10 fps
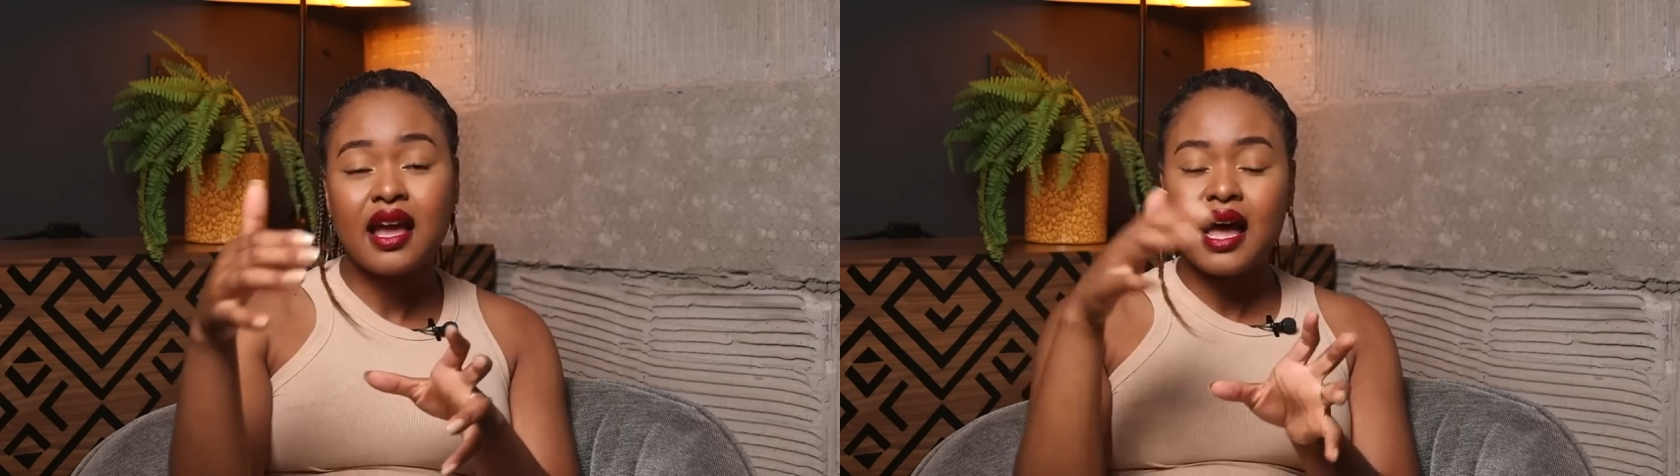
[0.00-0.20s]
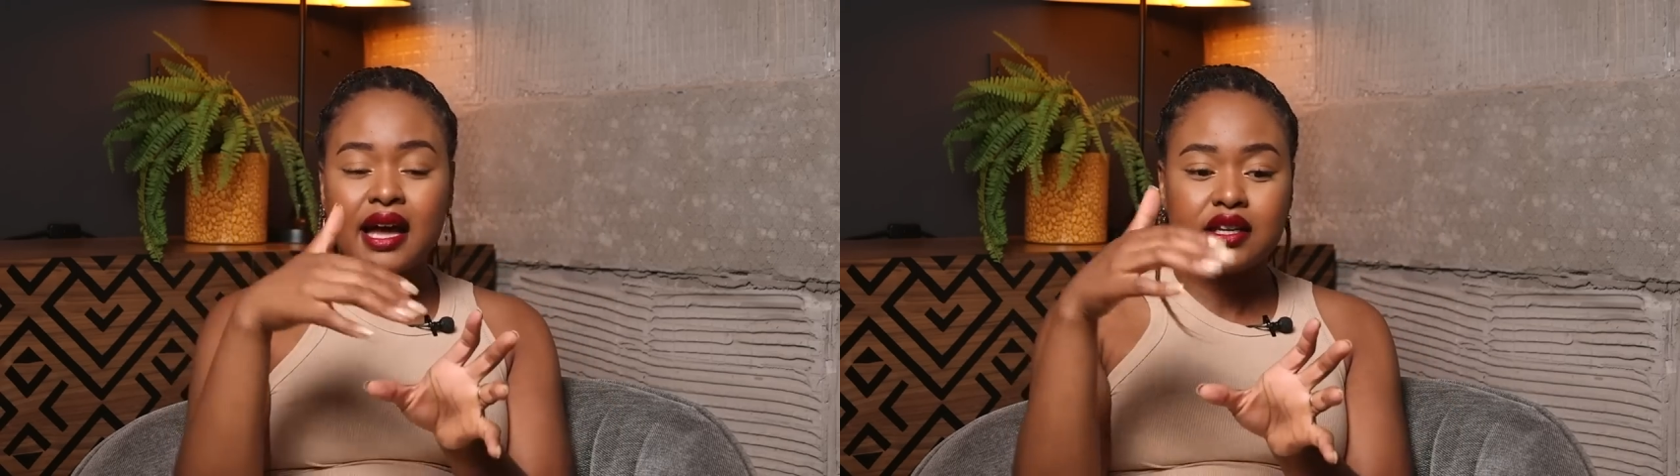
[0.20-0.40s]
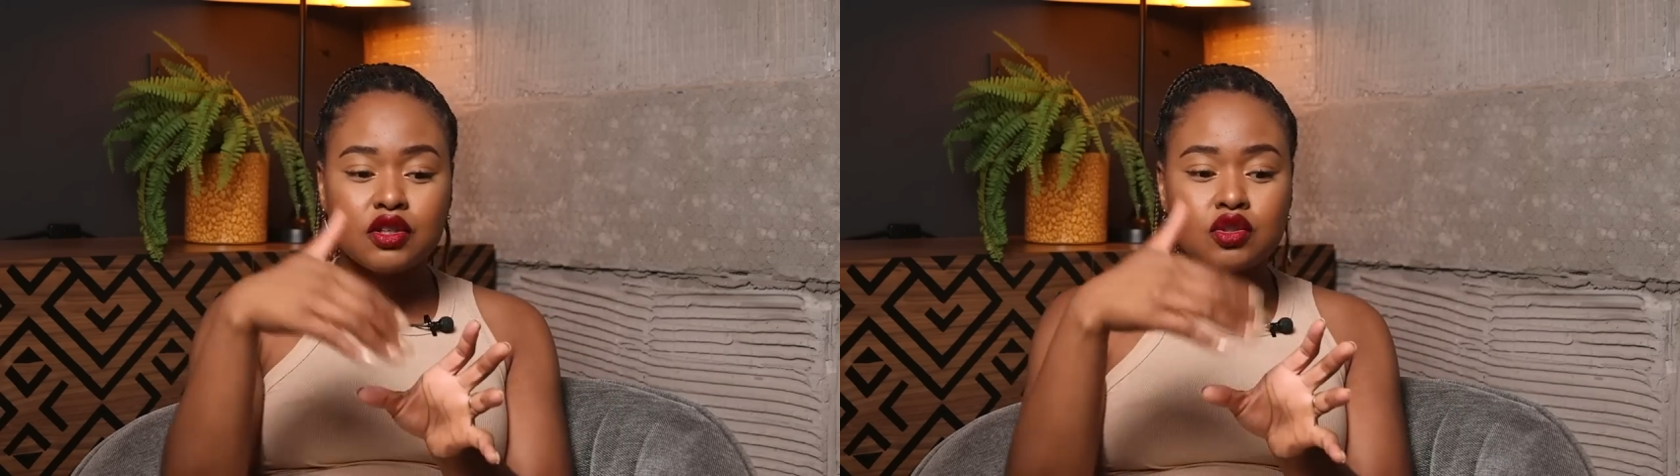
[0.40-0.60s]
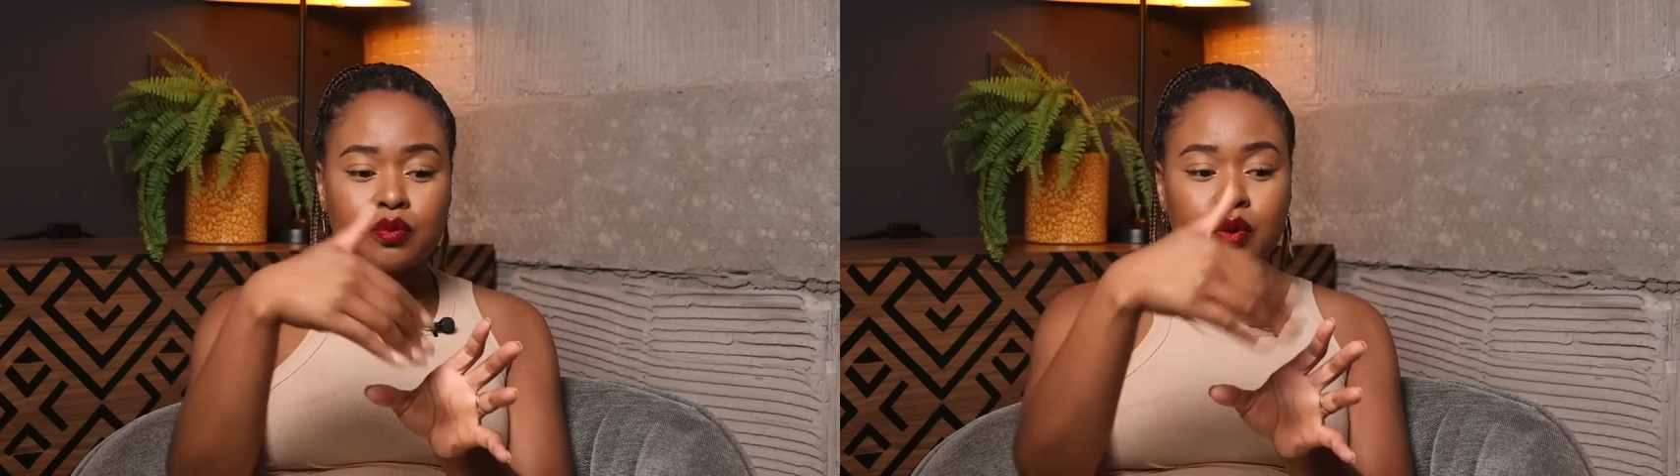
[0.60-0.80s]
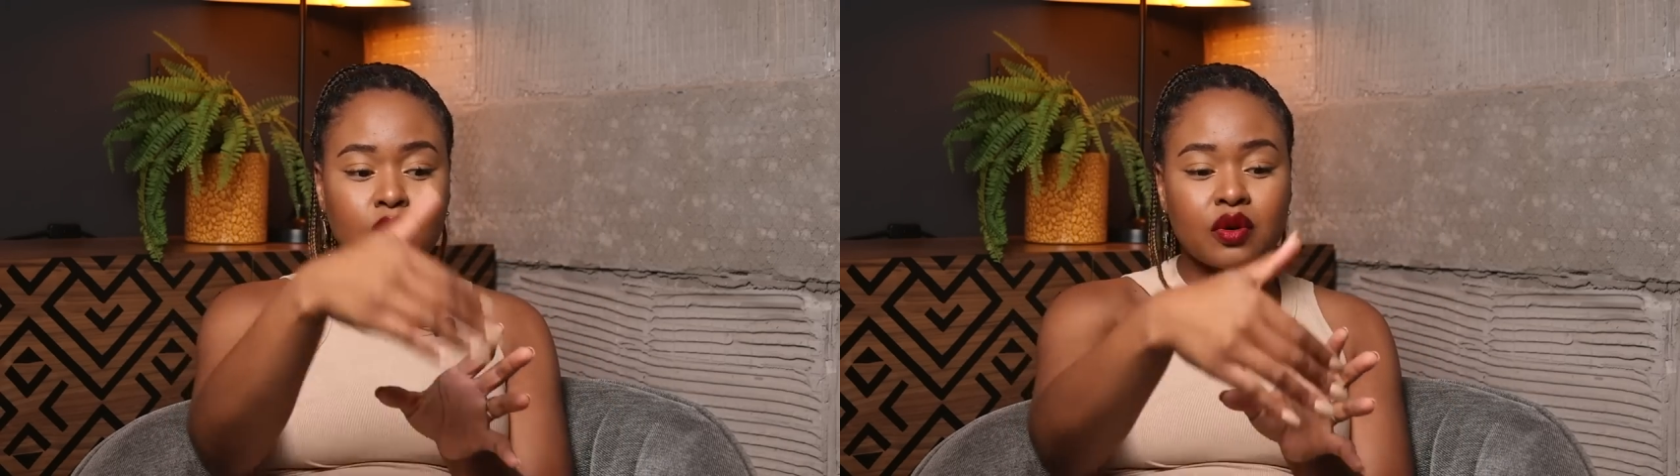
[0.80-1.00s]
I need to
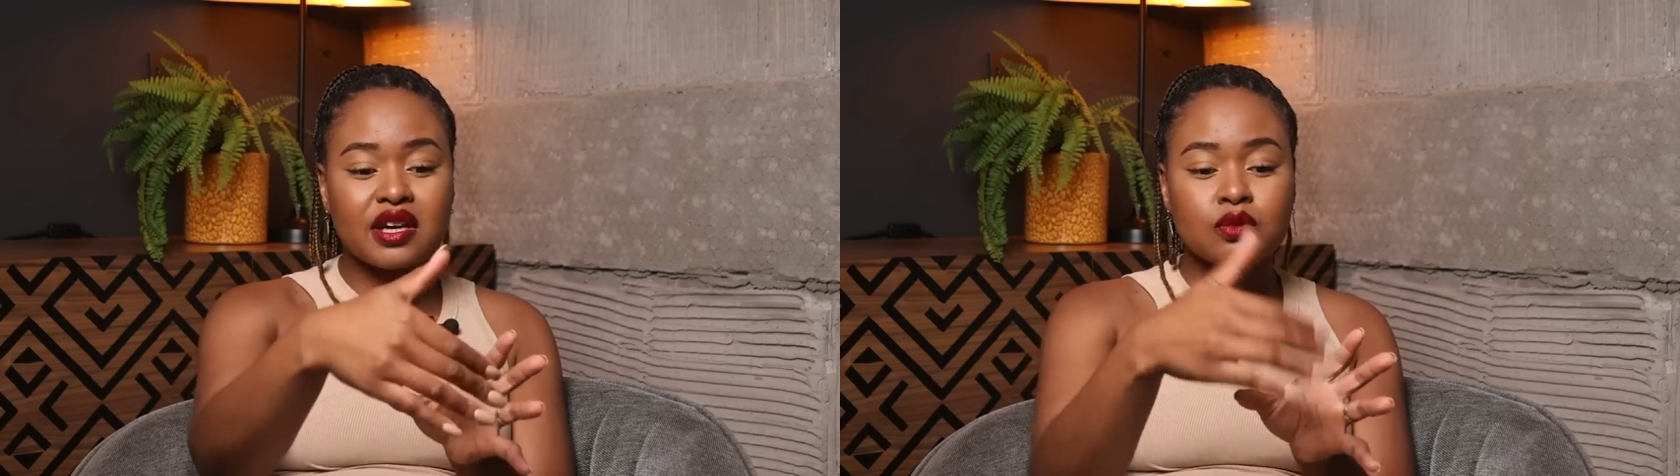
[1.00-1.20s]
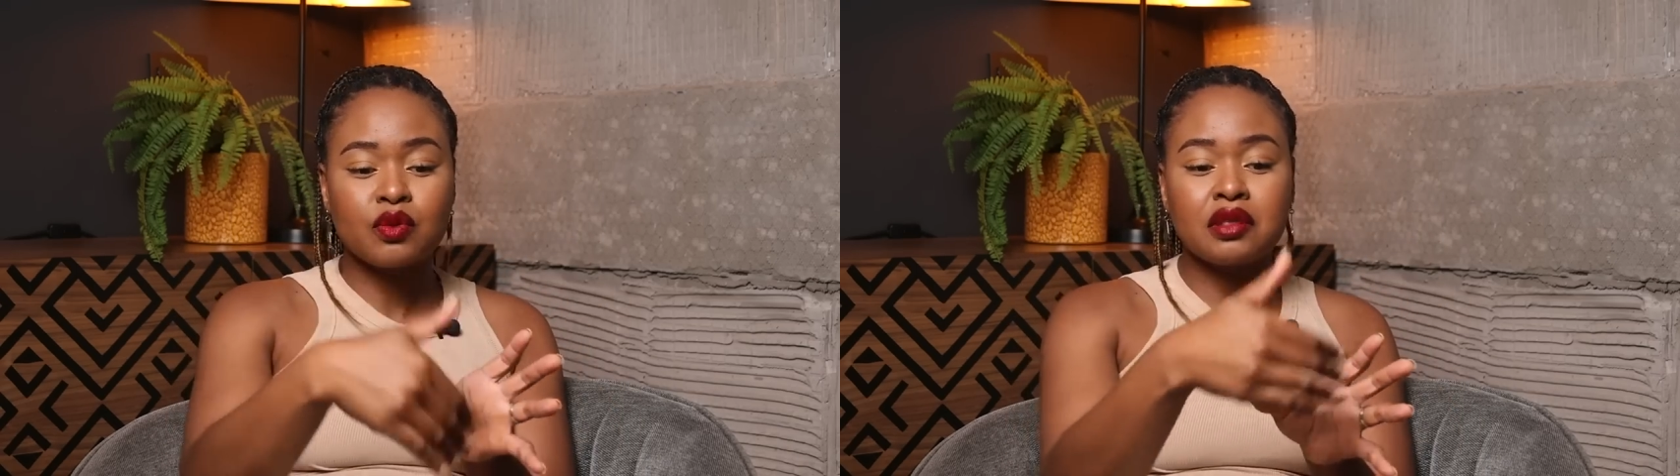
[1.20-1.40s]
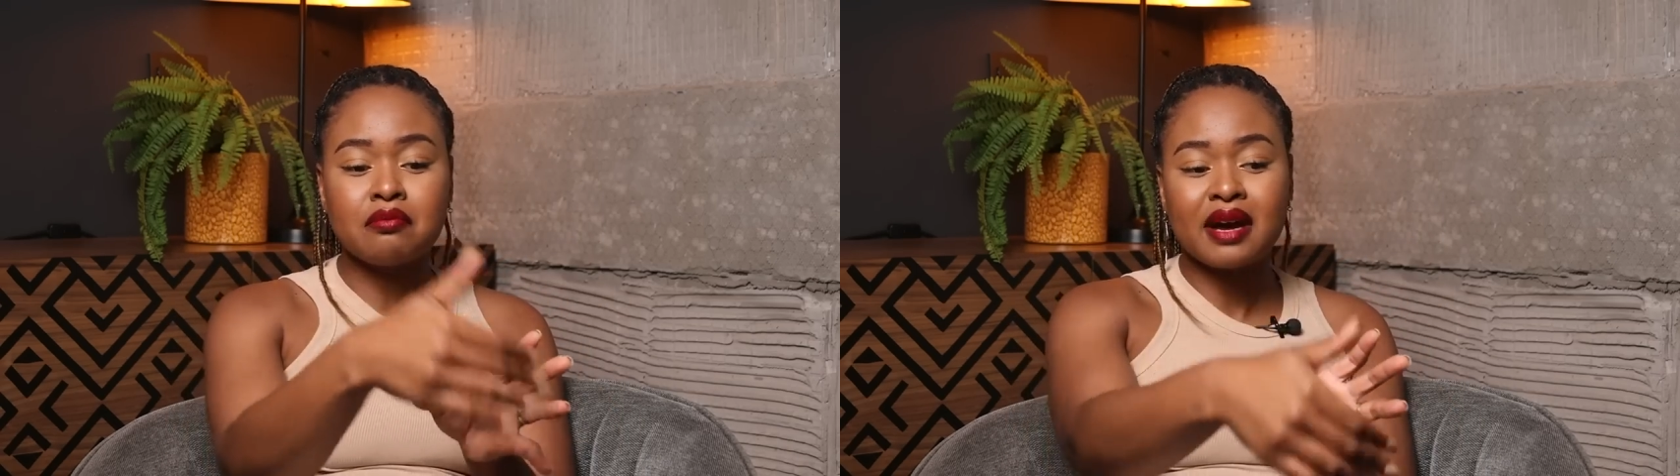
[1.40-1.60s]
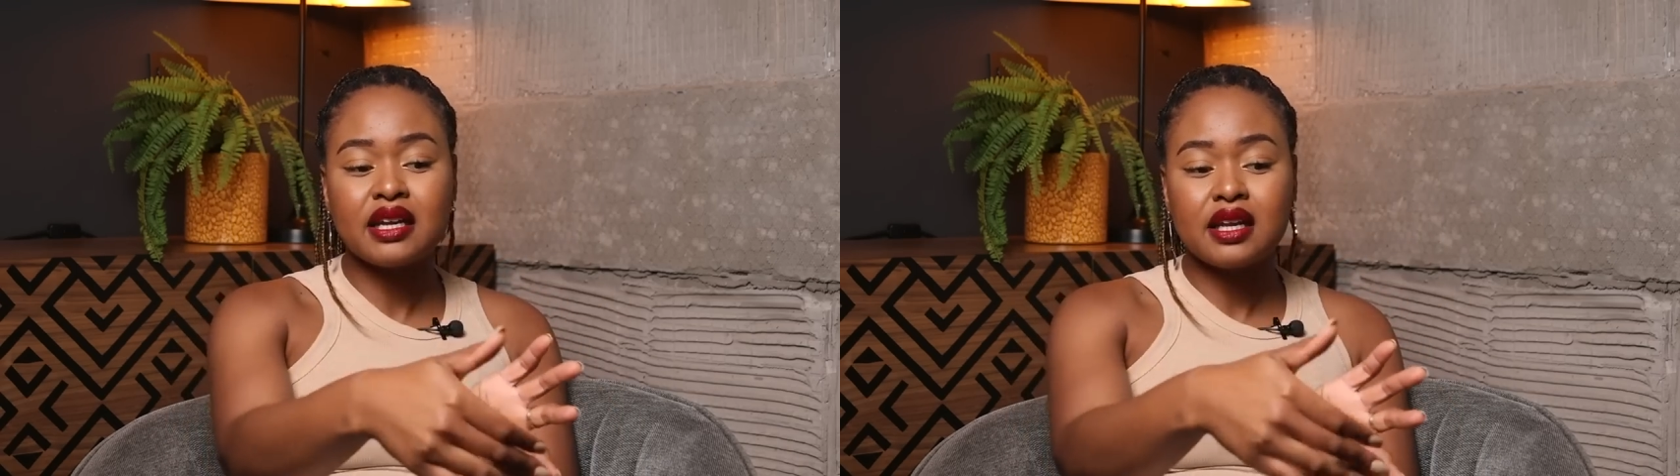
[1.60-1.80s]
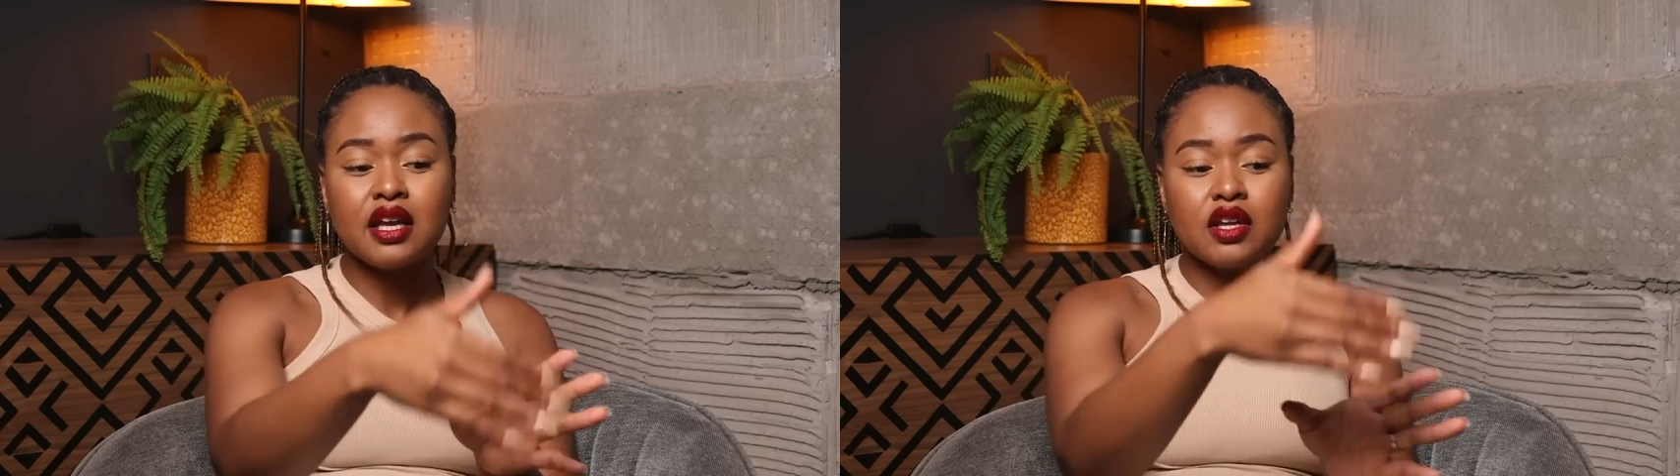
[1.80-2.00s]
progress with money